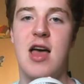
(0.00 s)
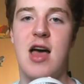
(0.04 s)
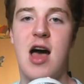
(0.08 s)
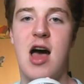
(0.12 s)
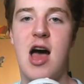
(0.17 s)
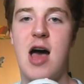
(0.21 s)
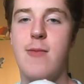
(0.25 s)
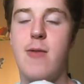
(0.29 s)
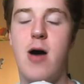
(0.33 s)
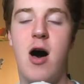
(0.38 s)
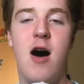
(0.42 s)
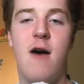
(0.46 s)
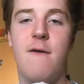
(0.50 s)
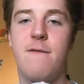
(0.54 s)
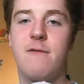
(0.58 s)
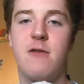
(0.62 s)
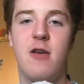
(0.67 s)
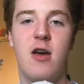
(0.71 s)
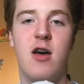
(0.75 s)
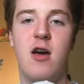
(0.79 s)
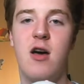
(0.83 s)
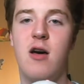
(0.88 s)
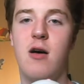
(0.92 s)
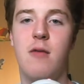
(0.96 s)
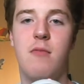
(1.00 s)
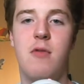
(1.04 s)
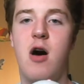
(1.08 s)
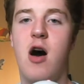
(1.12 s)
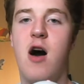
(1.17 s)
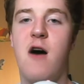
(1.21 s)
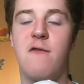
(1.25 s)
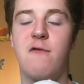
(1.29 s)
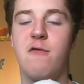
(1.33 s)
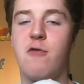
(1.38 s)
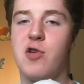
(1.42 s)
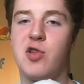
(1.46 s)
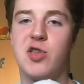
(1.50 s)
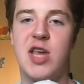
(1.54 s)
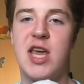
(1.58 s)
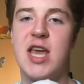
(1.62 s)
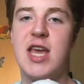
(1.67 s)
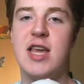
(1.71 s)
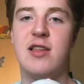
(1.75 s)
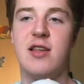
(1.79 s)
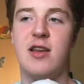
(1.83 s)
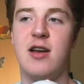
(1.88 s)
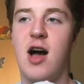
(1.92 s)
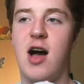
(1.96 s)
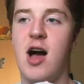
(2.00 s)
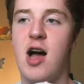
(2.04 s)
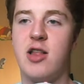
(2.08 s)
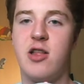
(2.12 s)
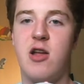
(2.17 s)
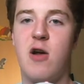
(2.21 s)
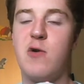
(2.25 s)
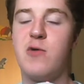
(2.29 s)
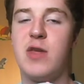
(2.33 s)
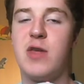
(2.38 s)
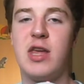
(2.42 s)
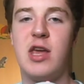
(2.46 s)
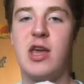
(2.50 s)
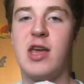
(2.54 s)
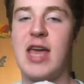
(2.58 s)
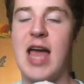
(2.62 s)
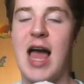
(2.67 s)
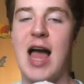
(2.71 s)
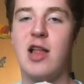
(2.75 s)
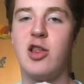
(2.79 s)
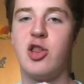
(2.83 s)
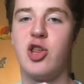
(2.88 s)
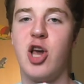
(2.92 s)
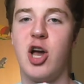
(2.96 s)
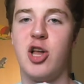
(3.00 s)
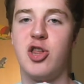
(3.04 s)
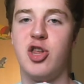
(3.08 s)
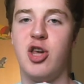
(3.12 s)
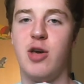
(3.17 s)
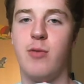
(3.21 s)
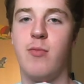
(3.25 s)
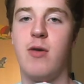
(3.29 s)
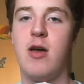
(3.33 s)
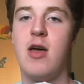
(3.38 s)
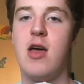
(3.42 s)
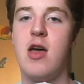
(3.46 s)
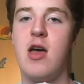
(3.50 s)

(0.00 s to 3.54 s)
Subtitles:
after a season. I don't think you can judge him.